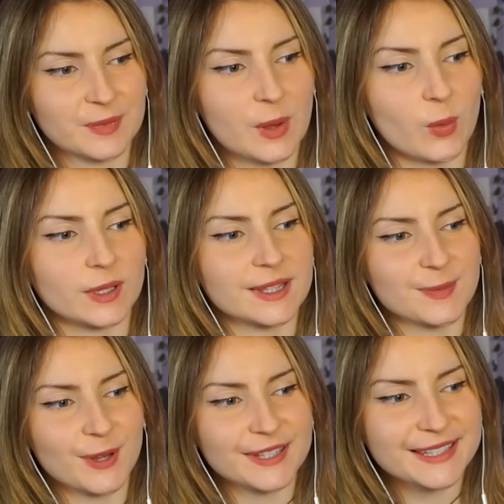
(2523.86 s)
One
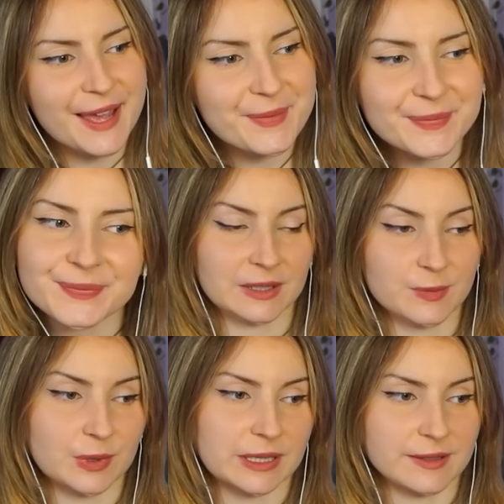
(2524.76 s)
small step.
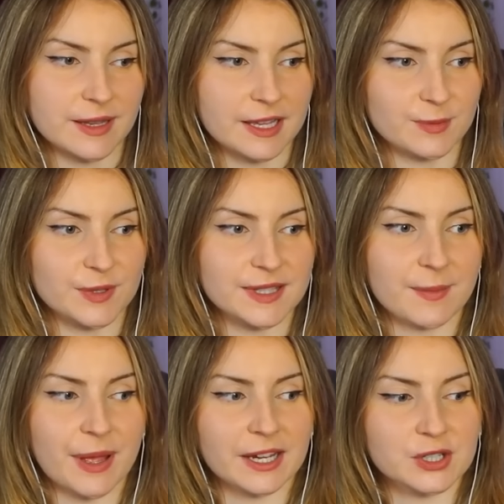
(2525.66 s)
Pretty sizable step,
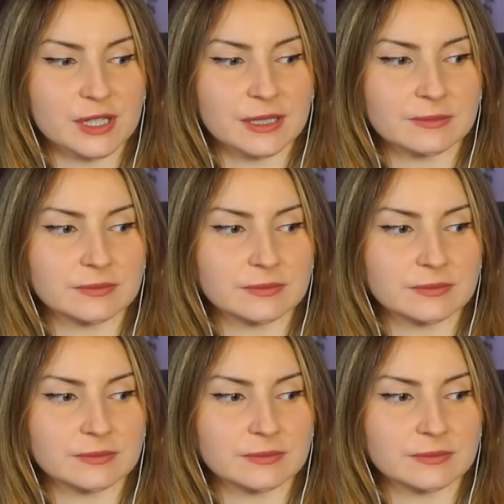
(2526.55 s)
actually.